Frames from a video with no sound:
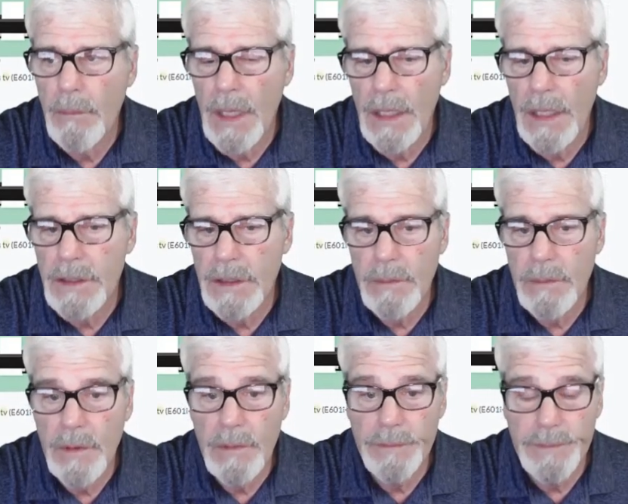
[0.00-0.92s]

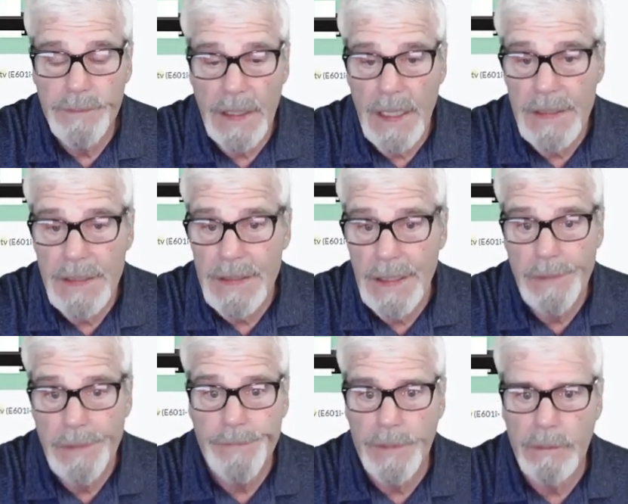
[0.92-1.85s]
imaginable, like I
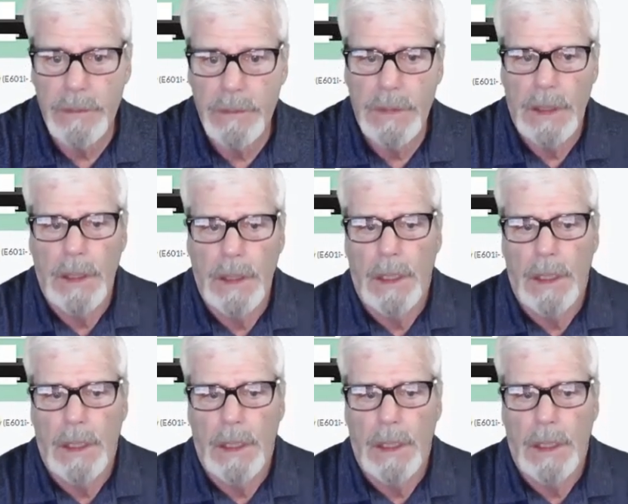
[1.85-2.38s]
said, from